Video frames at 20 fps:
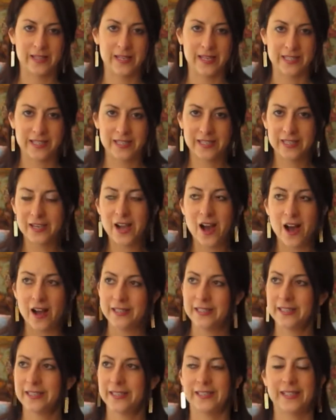this
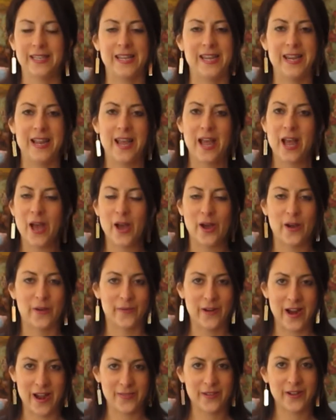constantly
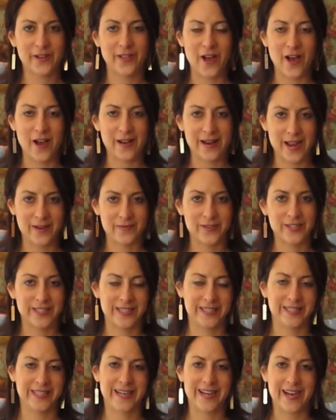around the clock ever
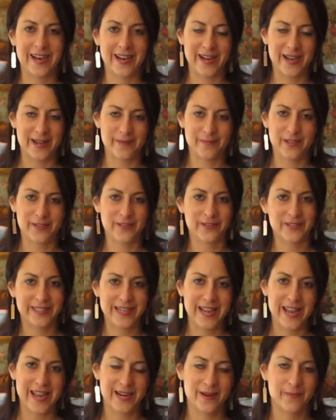since I got it on Mother's
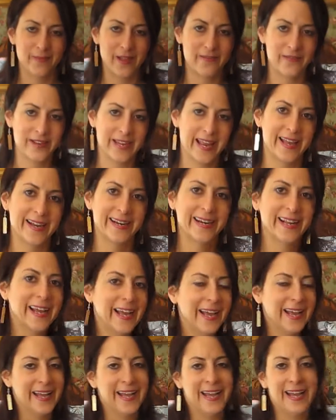Day, and I'm loving it.
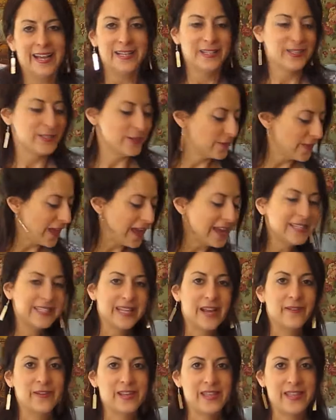So that is
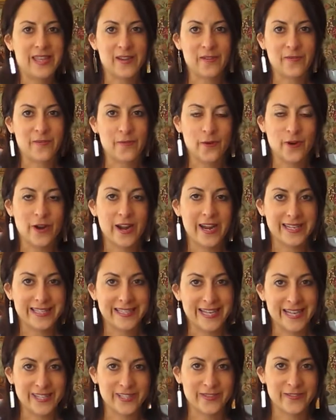everything for
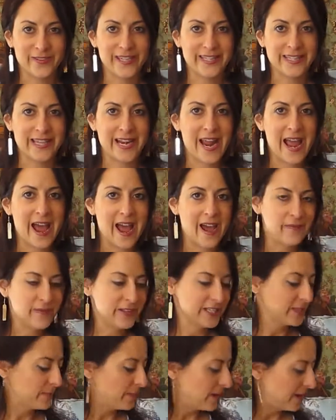accessories that I have
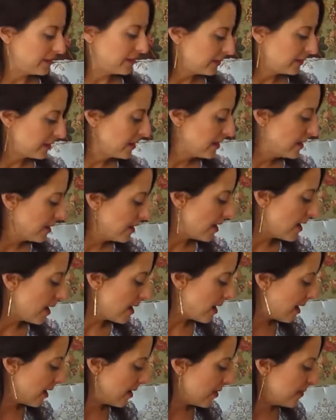this month.
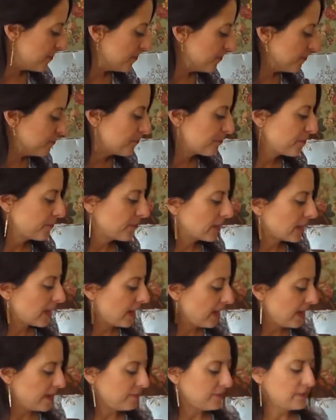Um, I
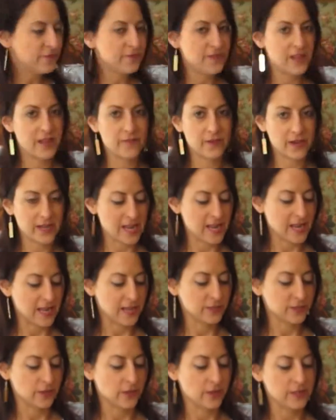have a favorite
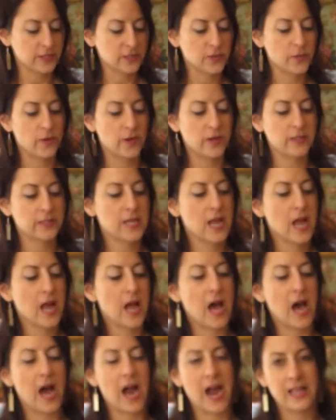candle. It's called
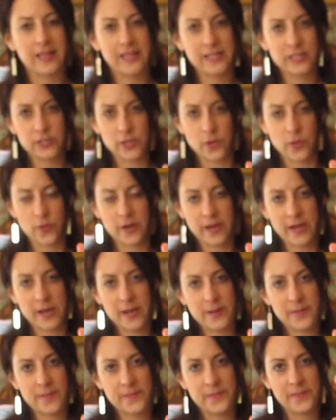Island
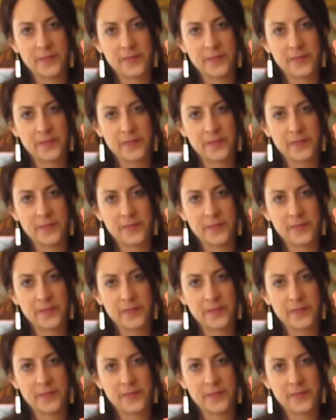Coconut.